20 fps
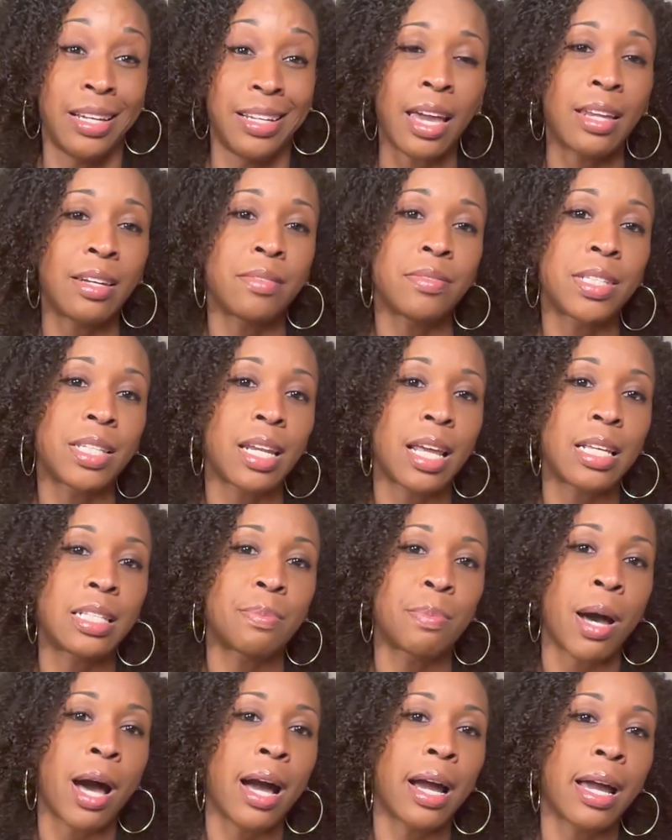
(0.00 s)
The end of
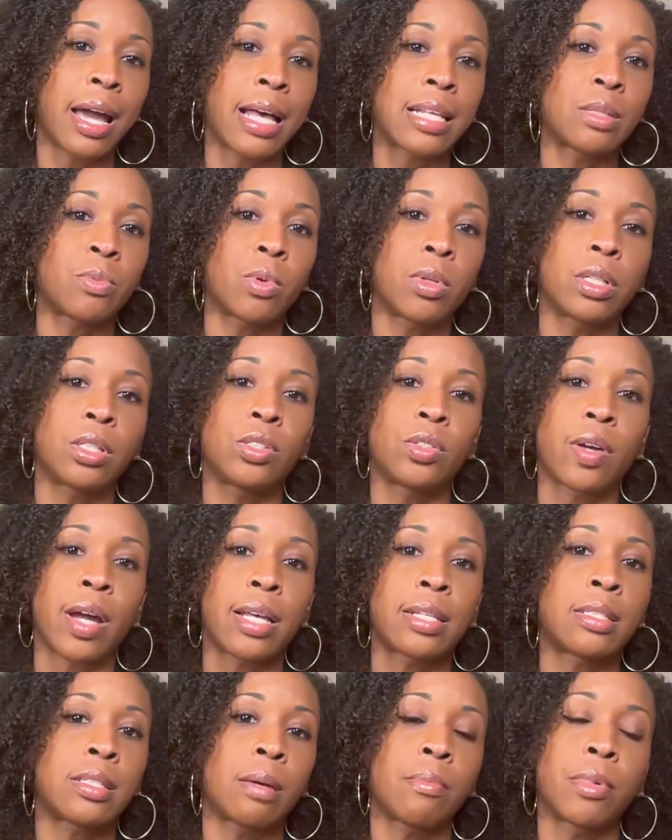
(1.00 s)
today's podcast will
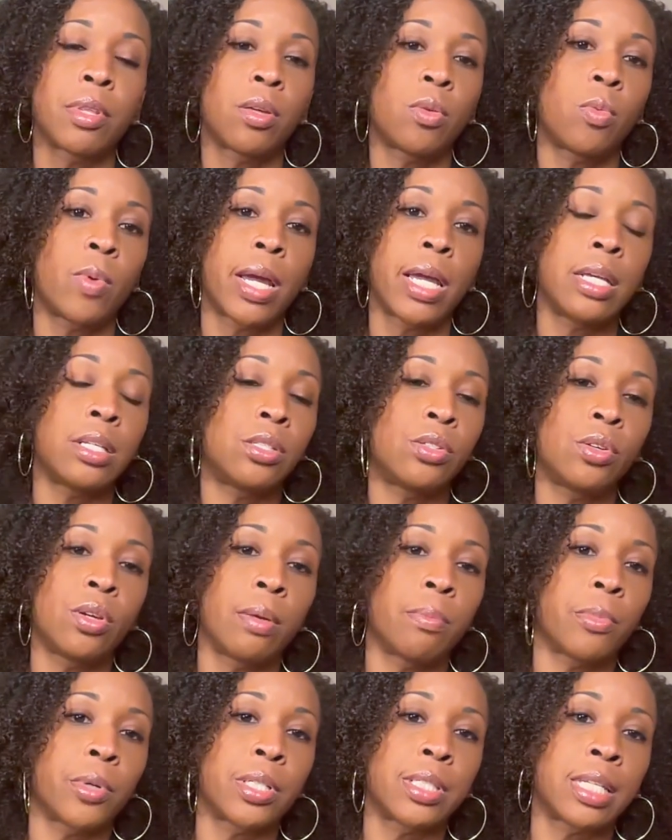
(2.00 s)
address some of the ways you
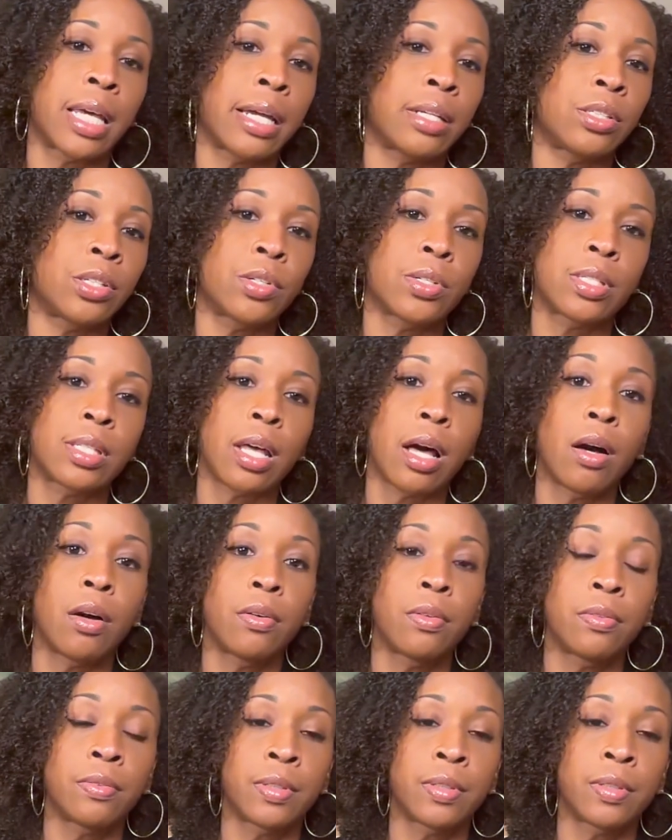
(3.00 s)
can protect yourself.